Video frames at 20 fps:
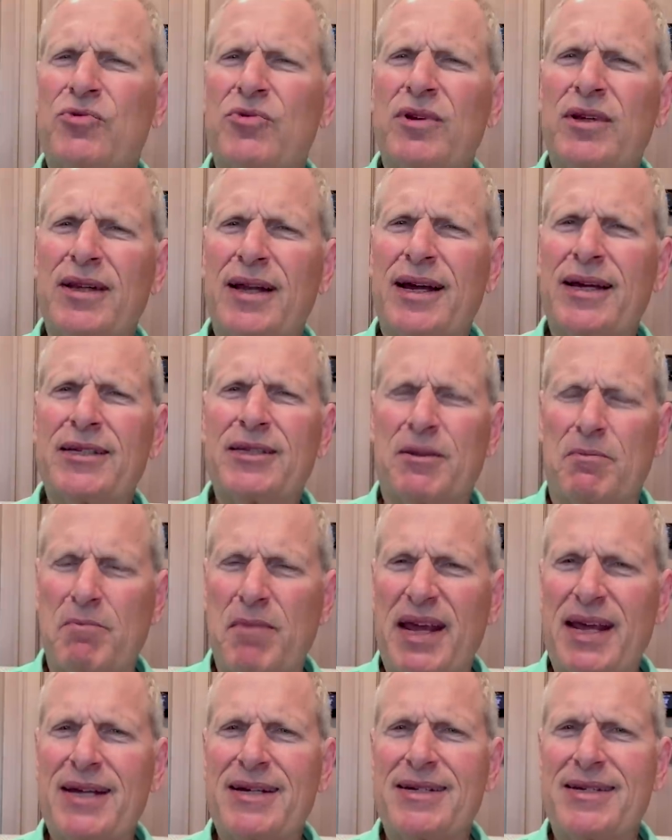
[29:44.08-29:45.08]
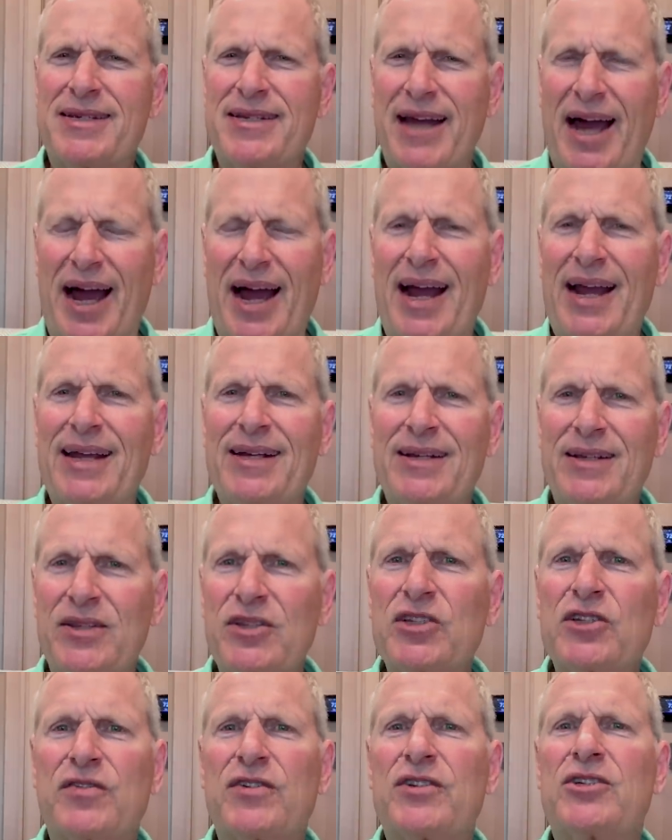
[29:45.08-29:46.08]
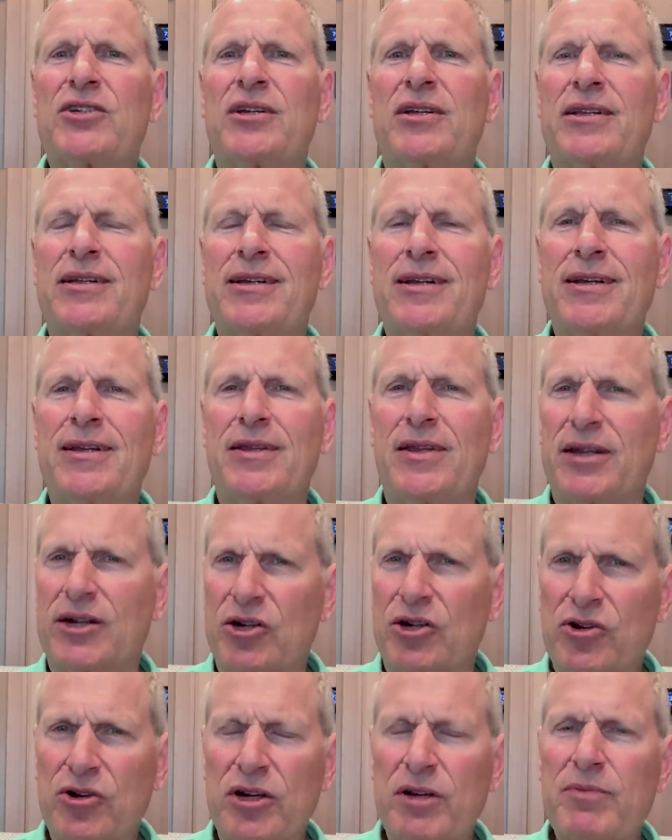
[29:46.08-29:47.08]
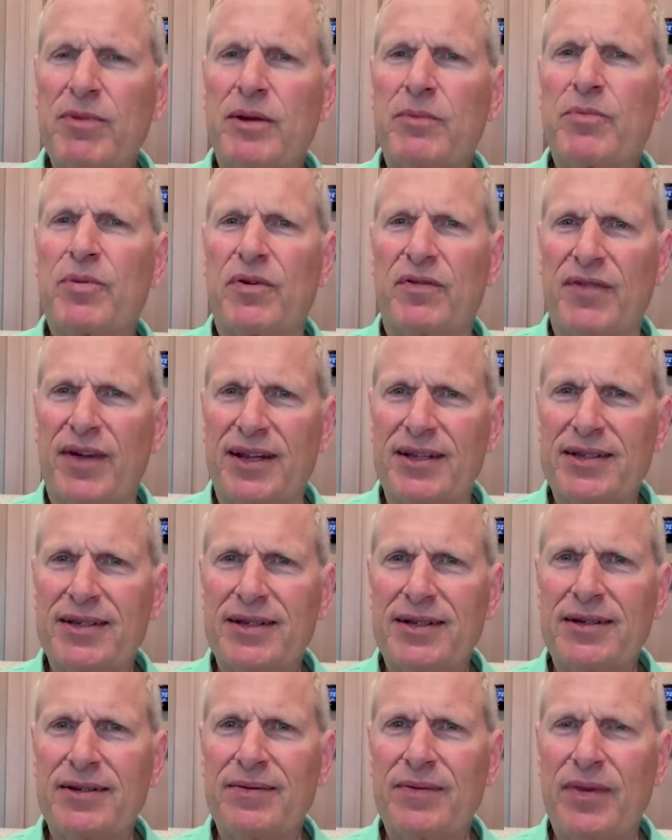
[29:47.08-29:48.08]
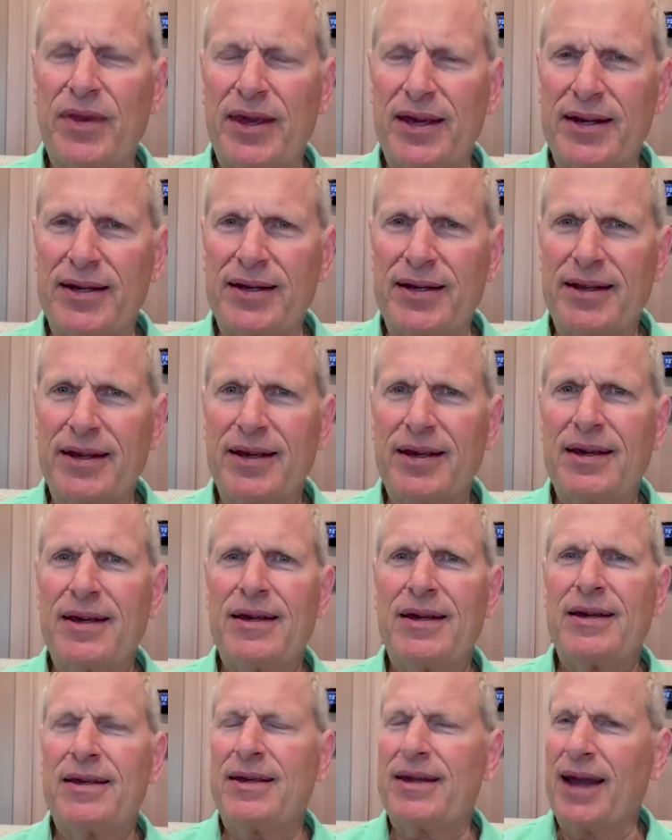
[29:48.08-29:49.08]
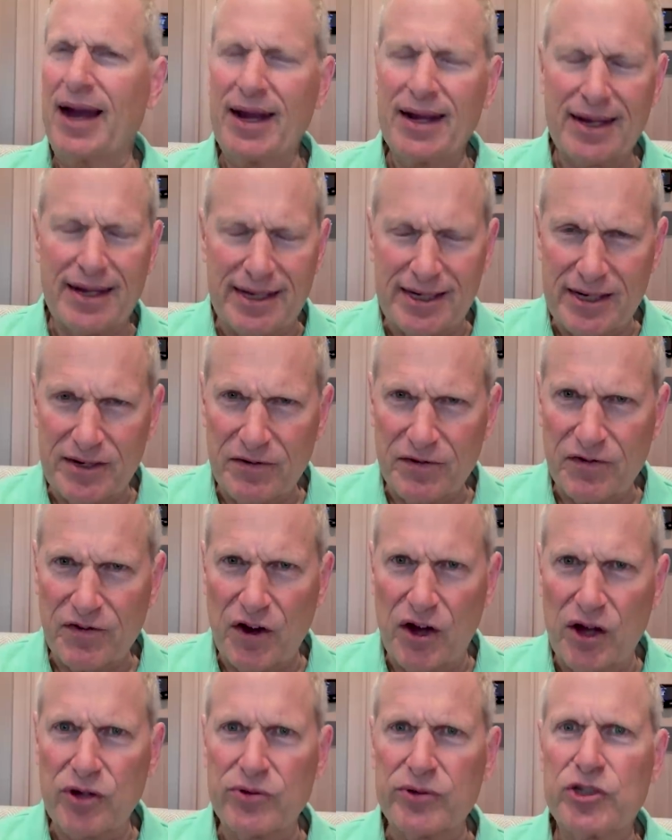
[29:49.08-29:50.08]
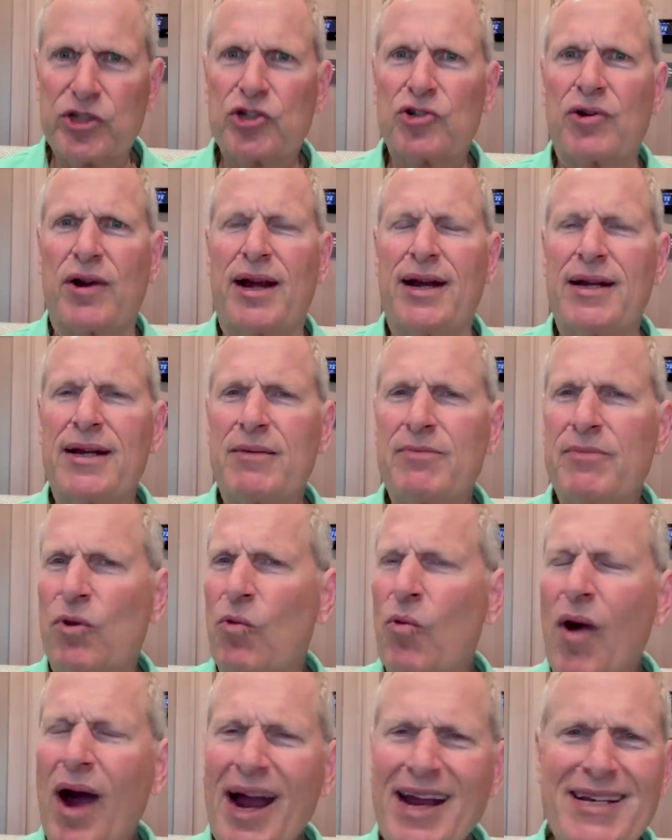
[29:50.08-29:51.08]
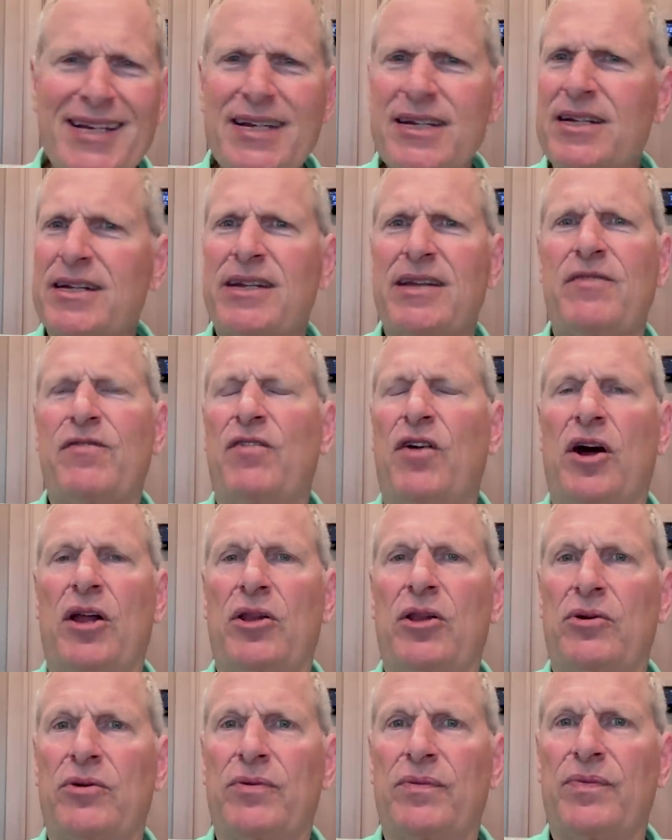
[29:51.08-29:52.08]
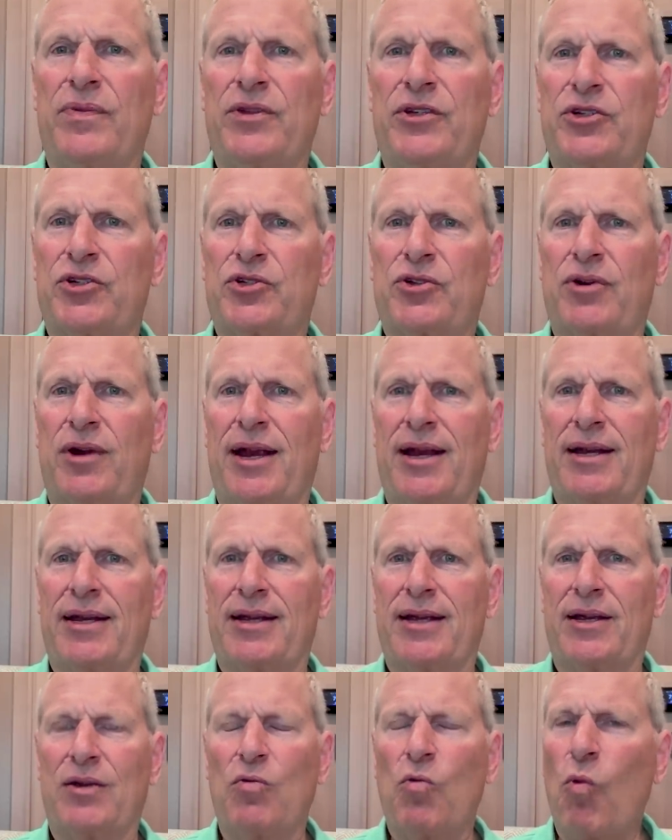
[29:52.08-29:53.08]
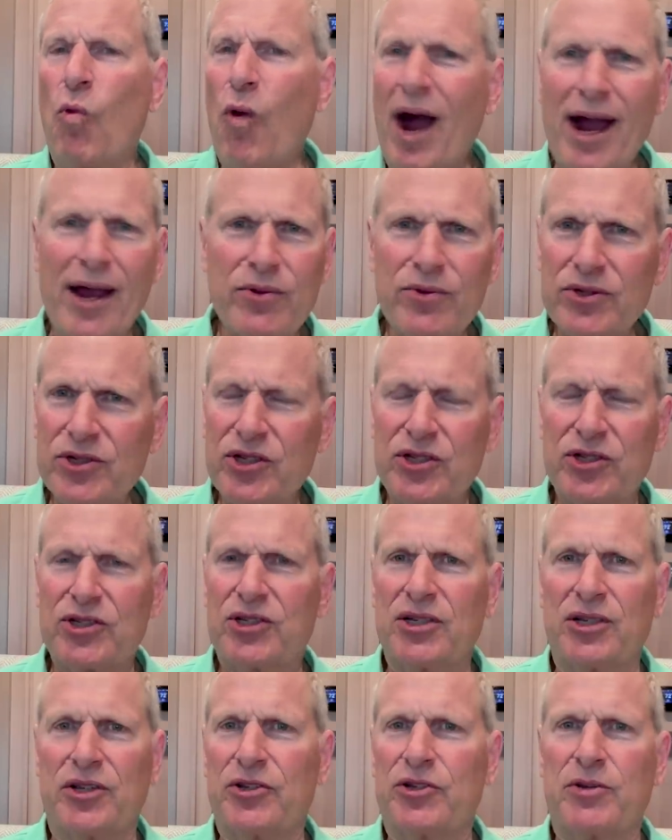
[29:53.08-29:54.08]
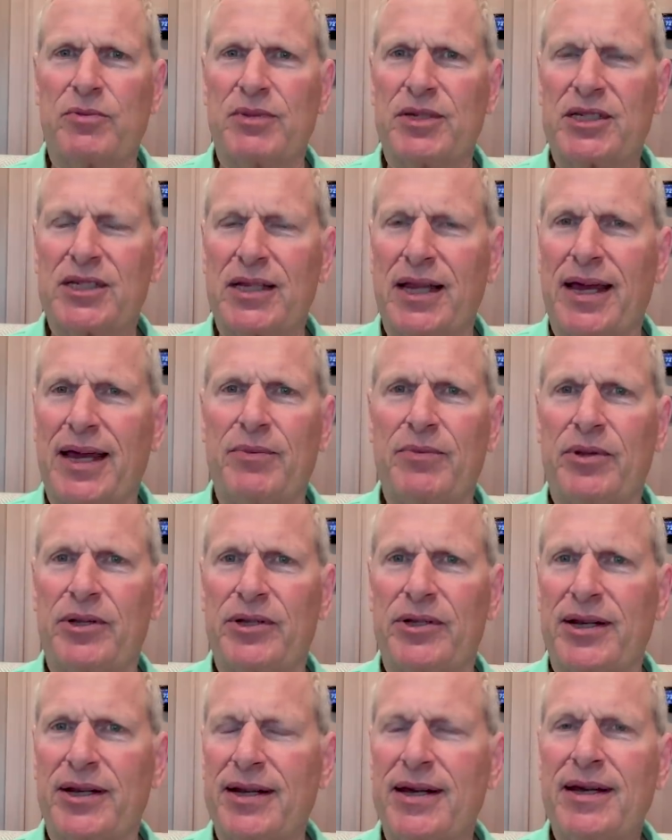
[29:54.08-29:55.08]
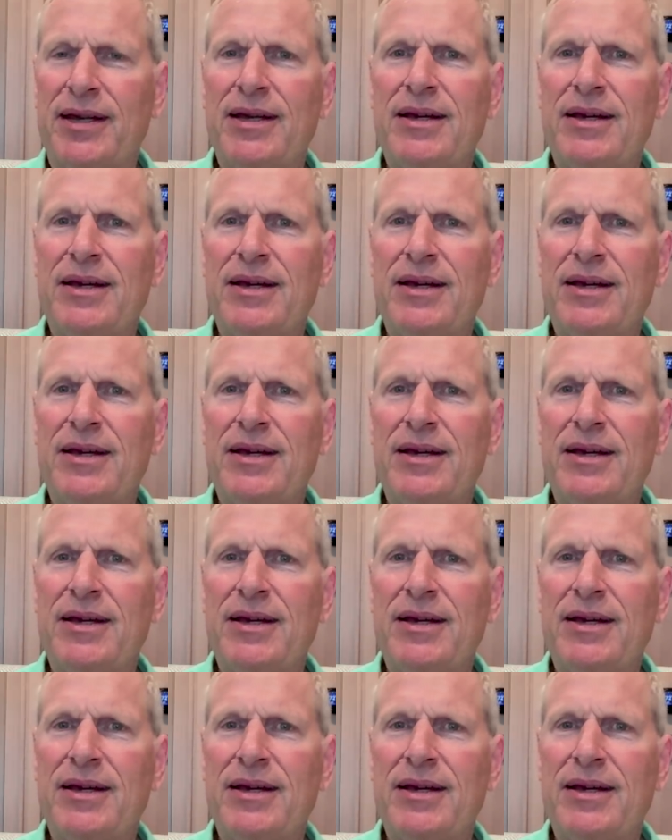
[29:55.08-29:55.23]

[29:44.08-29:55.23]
realize a man died in this facility and that it could have been prevented? And yeah, he didn't follow his training, but why didn't he follow his training? And why was the cylinder mislabeled? And